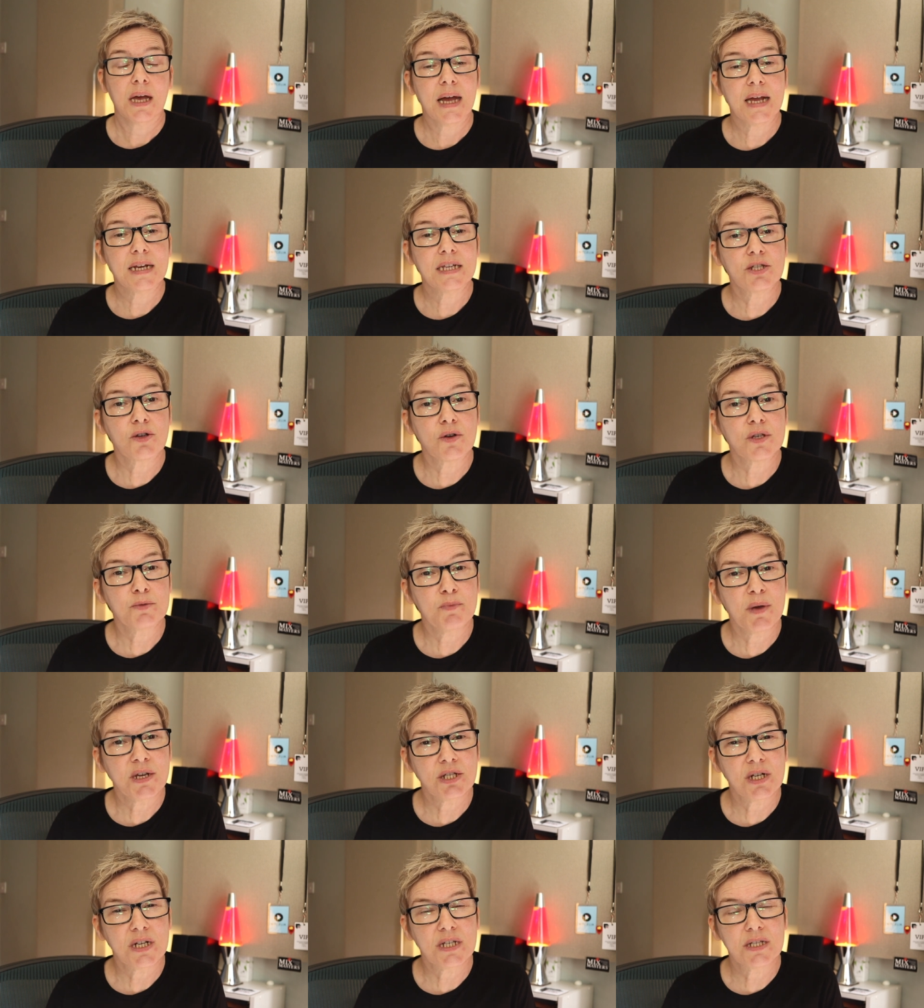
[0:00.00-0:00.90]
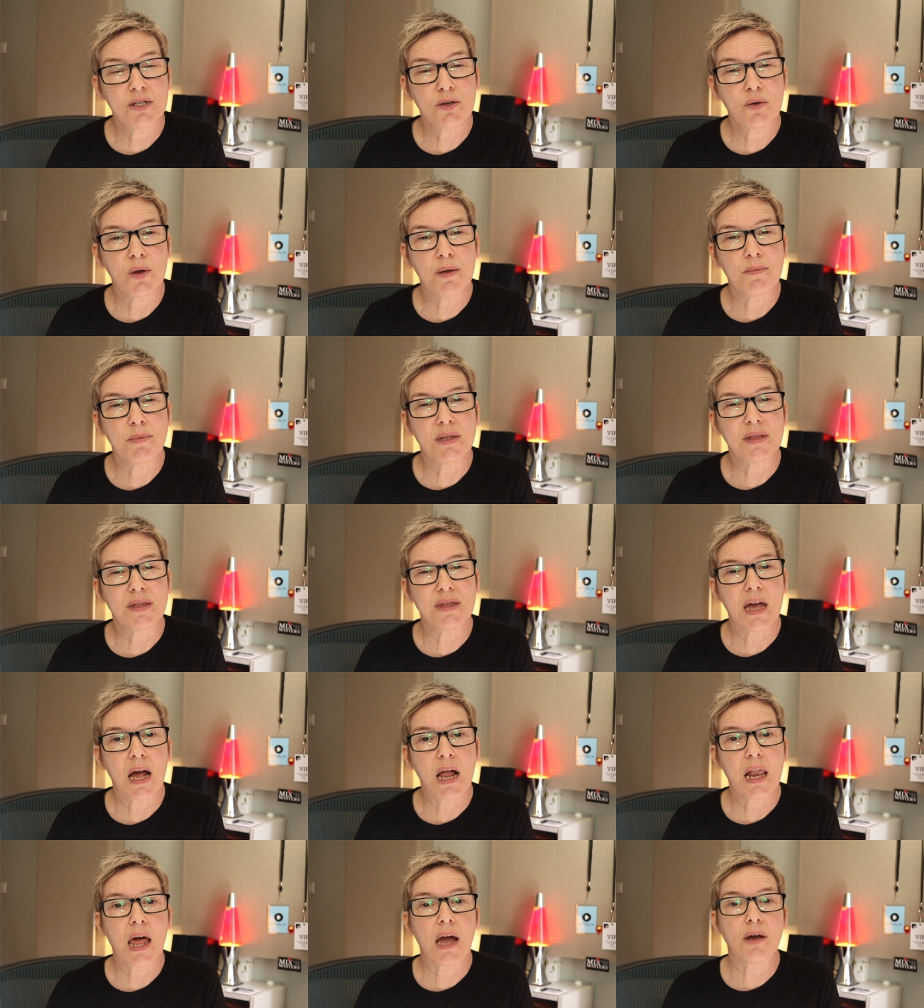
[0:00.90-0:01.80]
and it's got specialist equipment
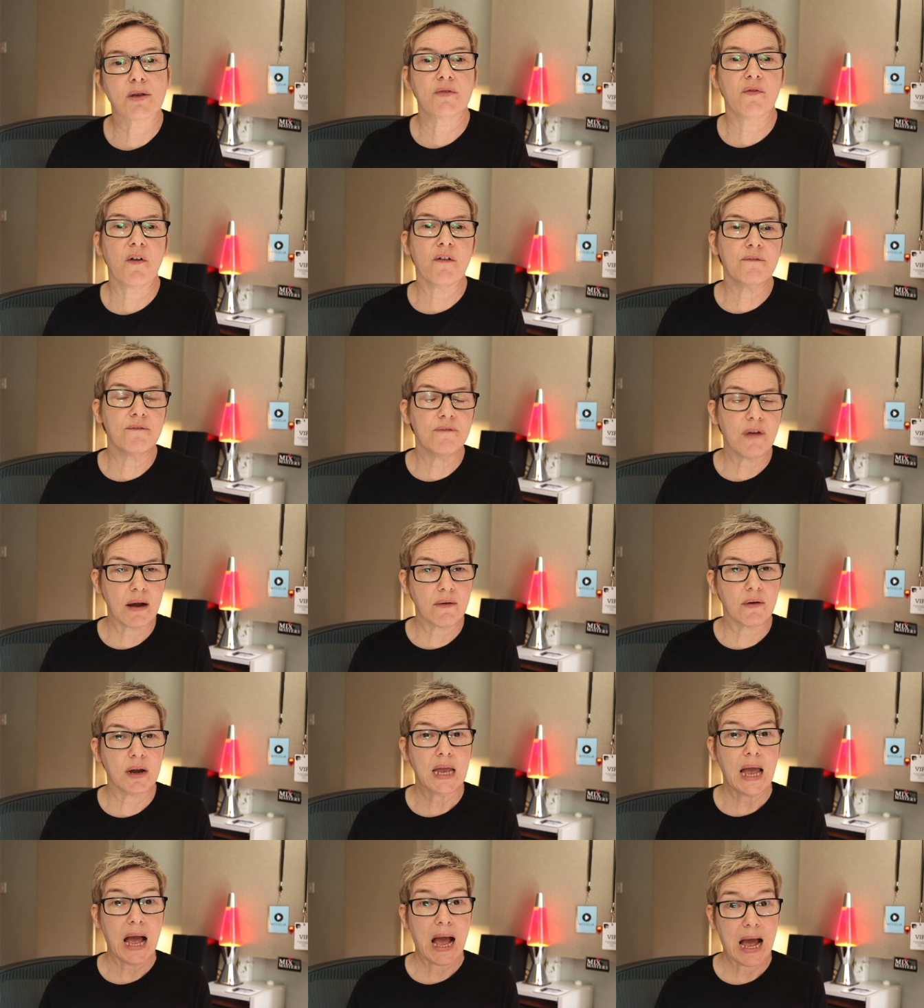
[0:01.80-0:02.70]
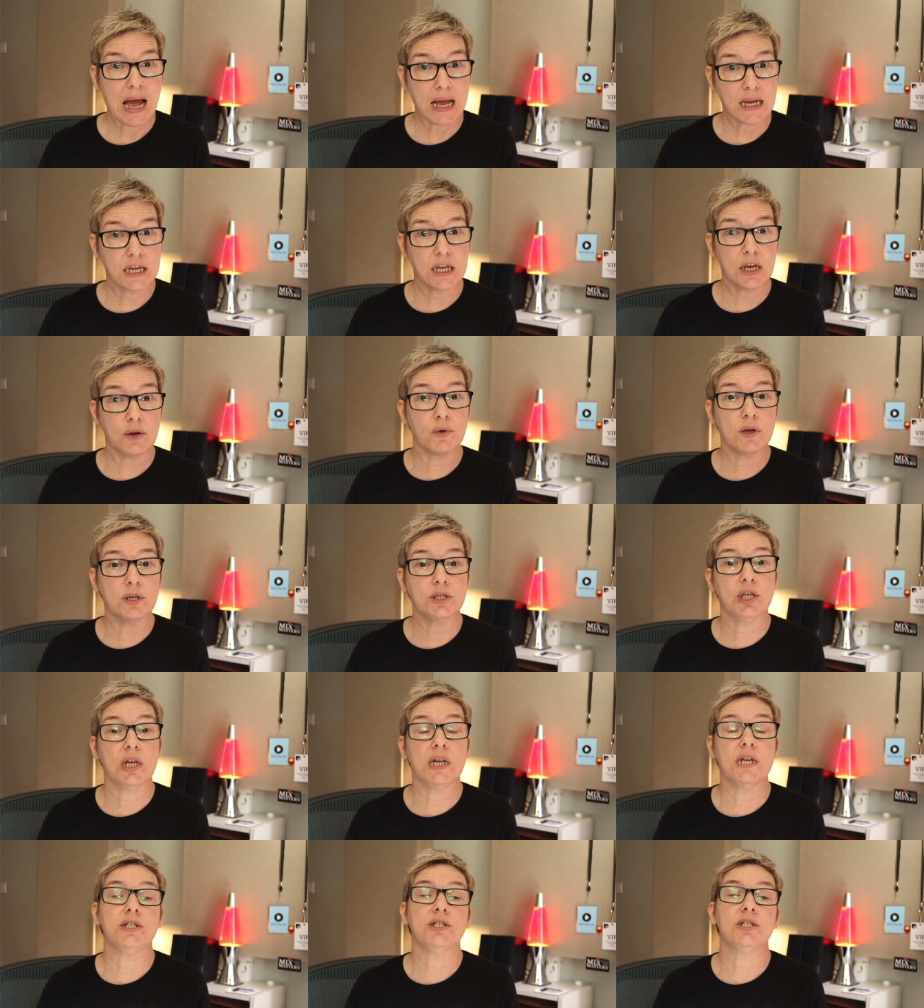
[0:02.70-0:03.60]
that allows for very accurate
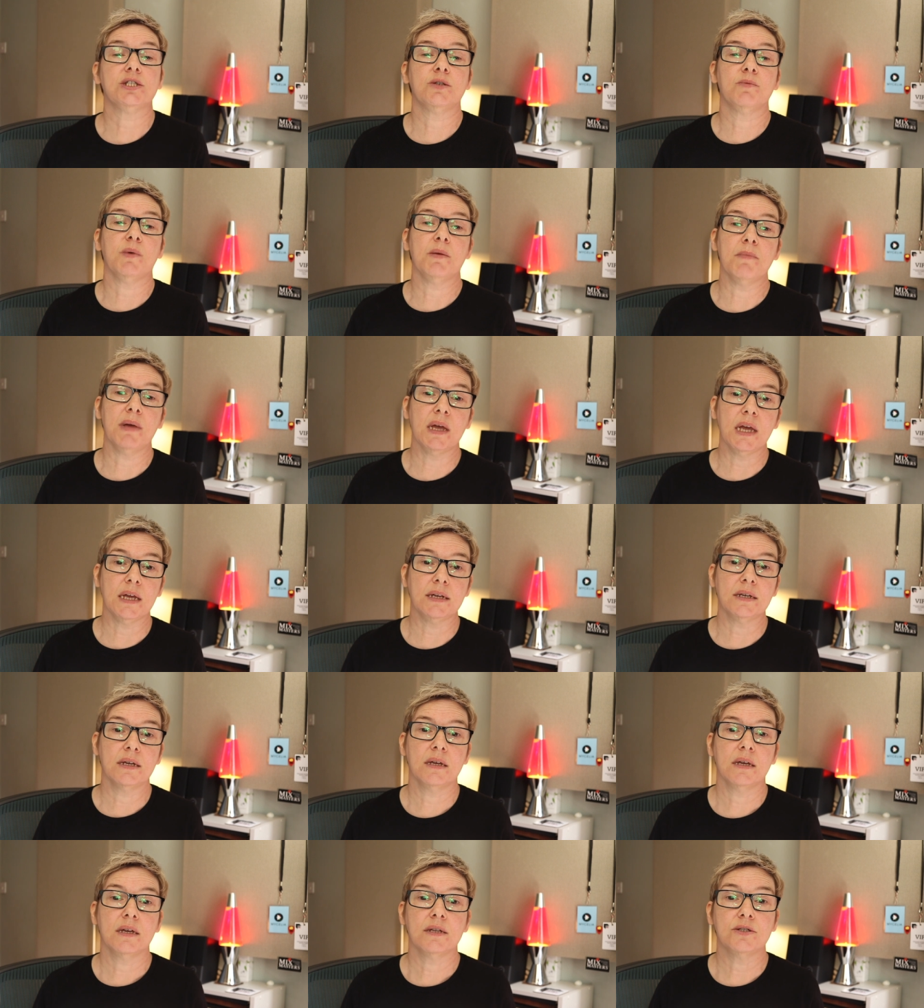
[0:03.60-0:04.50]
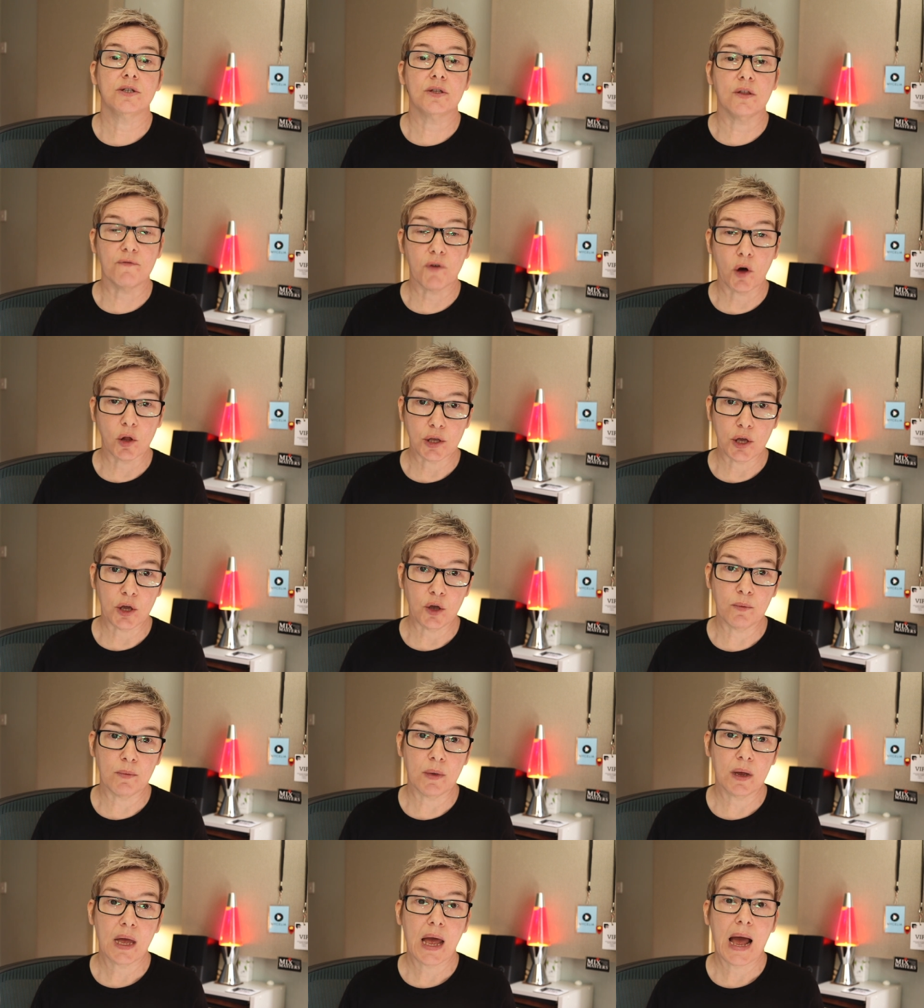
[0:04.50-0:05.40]
changes to be made to the
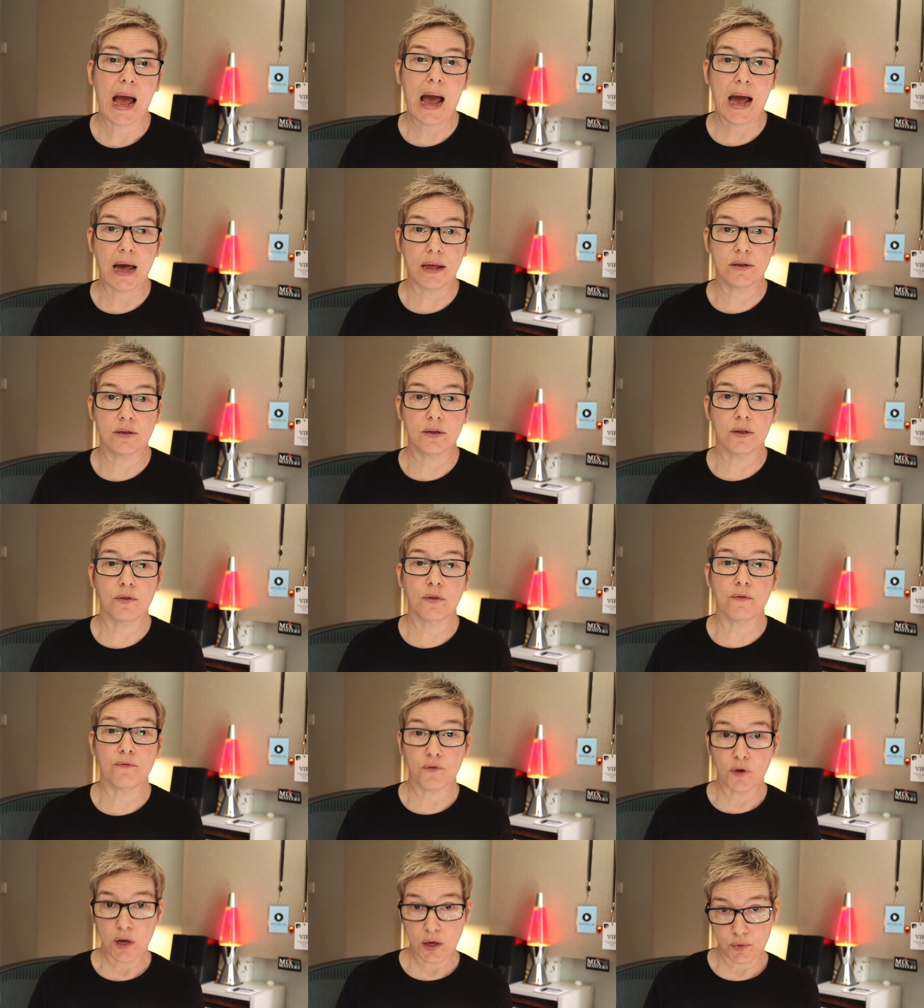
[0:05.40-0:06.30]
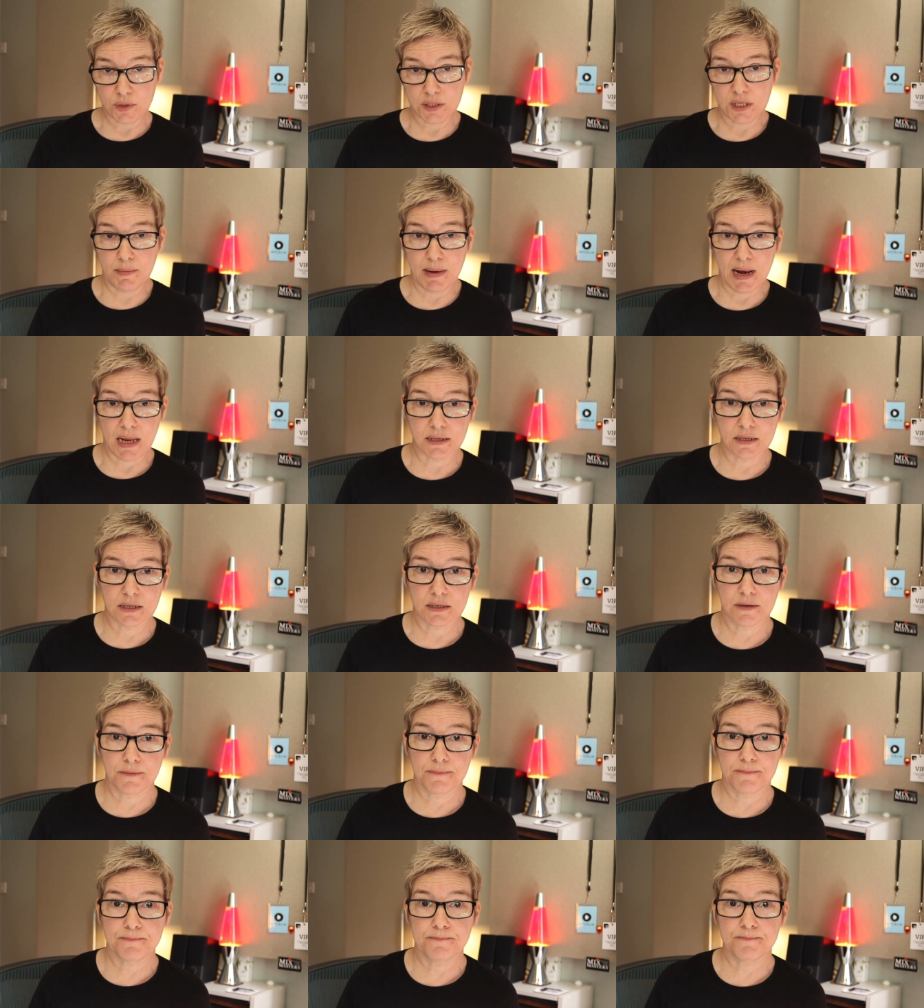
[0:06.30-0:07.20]
volume and the frequency balance.